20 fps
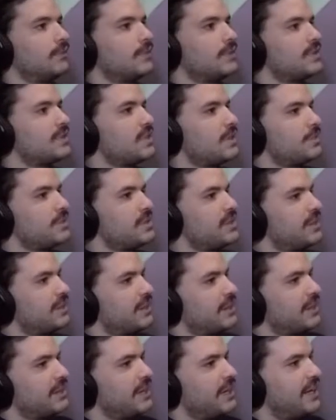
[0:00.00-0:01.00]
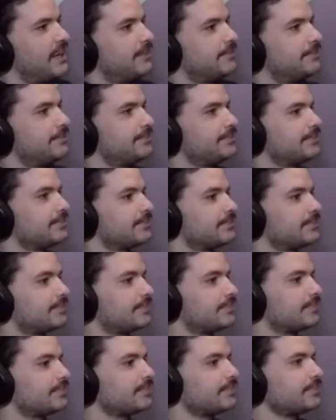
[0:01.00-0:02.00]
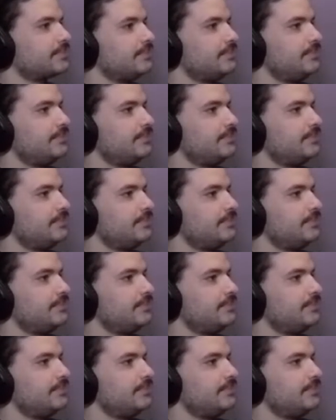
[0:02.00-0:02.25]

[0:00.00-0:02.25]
some shit like that.